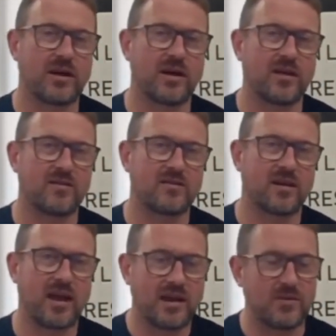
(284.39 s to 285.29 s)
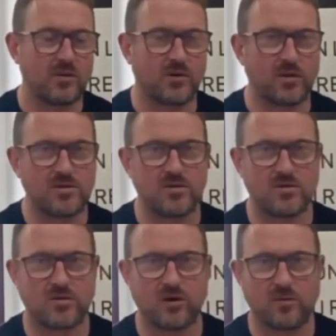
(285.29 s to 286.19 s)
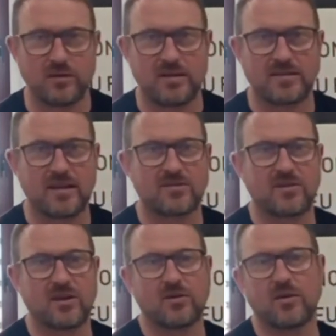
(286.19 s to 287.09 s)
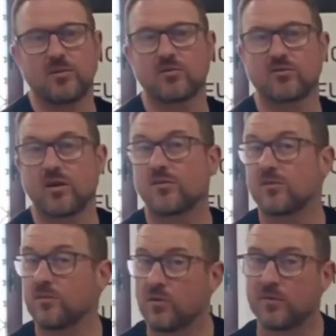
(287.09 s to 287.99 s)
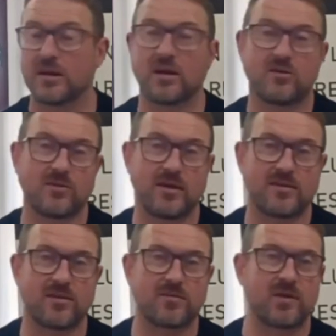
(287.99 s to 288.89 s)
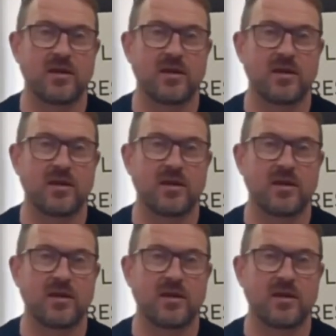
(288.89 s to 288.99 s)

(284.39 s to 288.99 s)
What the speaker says: and any more questions you've got, please let us know and we'll strive to do more videos to answer them.